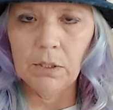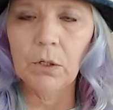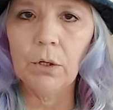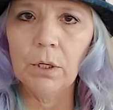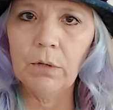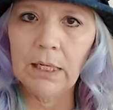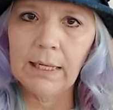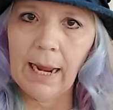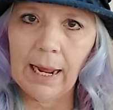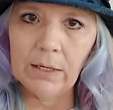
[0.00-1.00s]
So you need
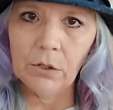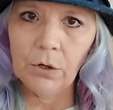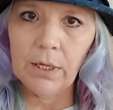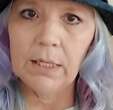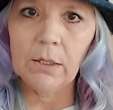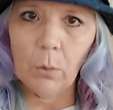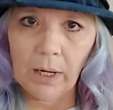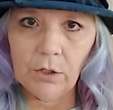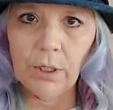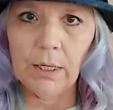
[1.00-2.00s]
to answer this
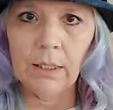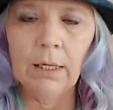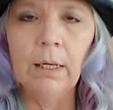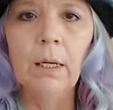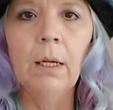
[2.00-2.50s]
question